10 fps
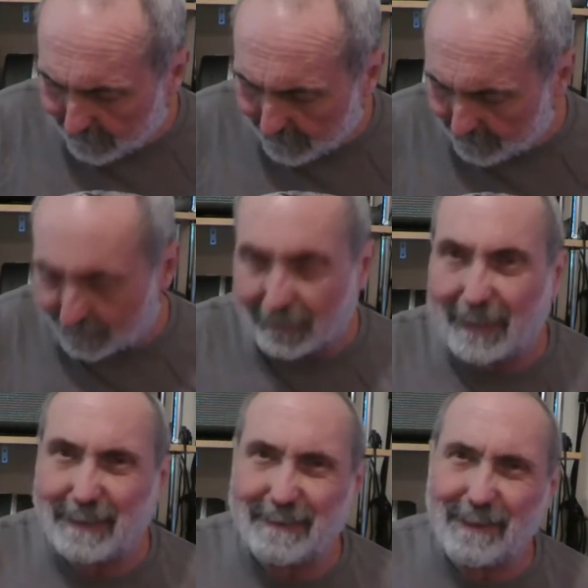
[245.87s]

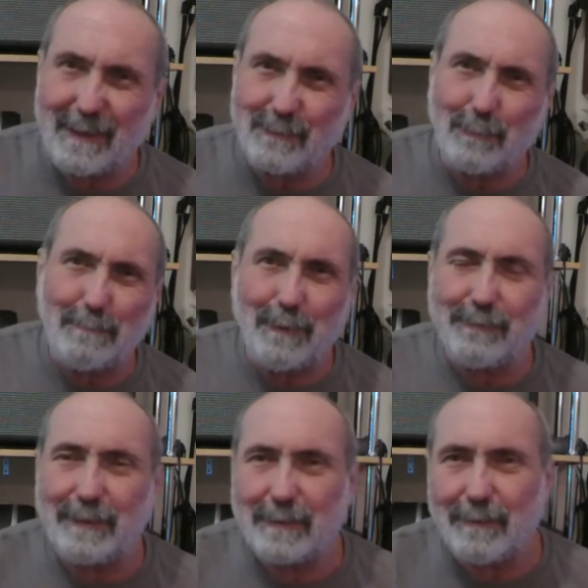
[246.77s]
second-hand guitars or pots
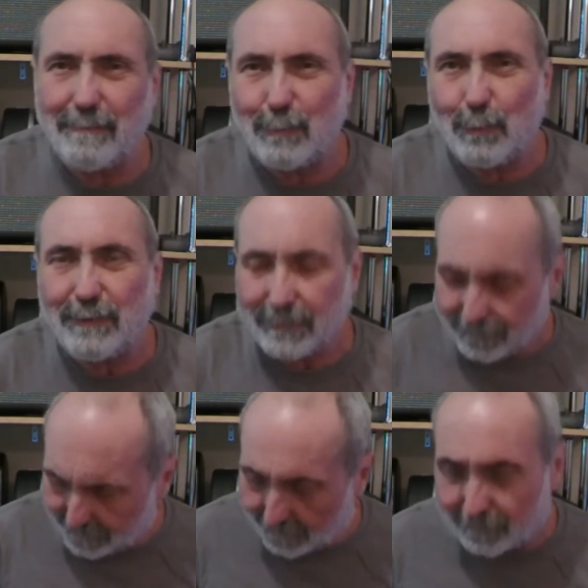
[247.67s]
that have gone noisy and
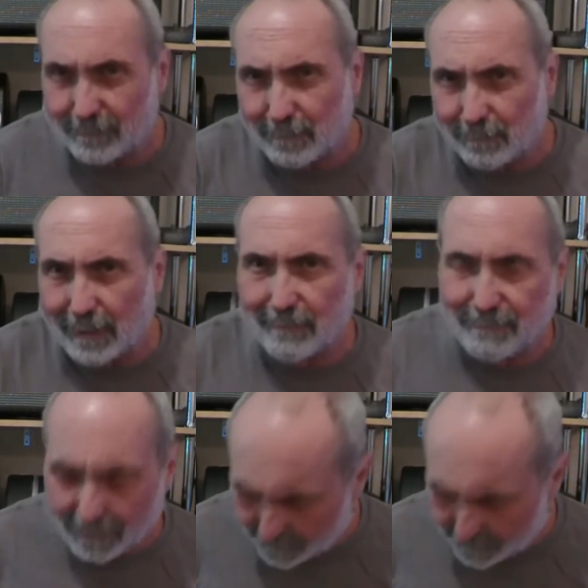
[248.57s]
stuff. I'll do that fairly